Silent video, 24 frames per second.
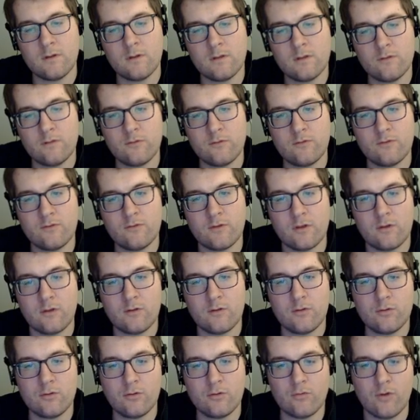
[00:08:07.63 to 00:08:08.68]
So
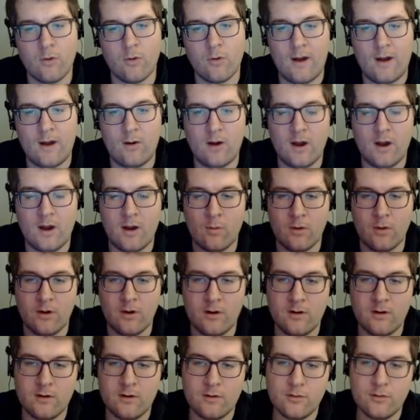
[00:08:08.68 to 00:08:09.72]
throw out
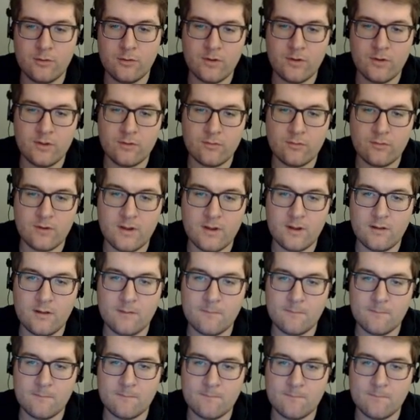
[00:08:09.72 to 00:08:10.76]
our 3/3
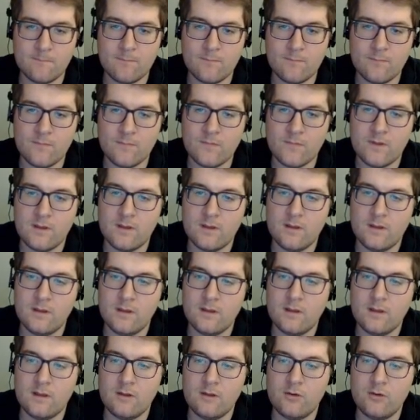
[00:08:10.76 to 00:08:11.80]

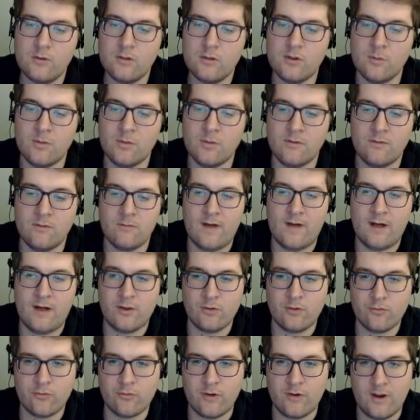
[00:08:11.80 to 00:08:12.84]
and do a little bit of a
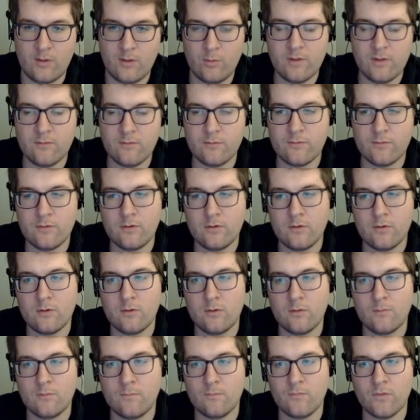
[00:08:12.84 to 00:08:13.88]
value trade. We've
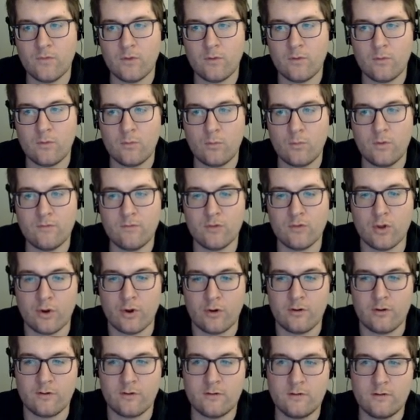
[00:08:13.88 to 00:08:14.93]

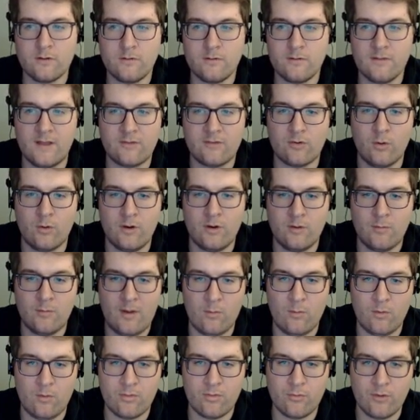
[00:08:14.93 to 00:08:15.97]
learned. That's going in my
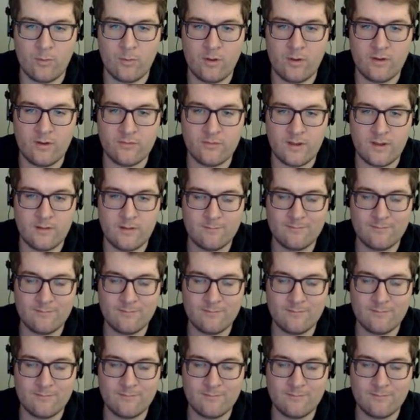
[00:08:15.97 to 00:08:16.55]
3/1, isn't it?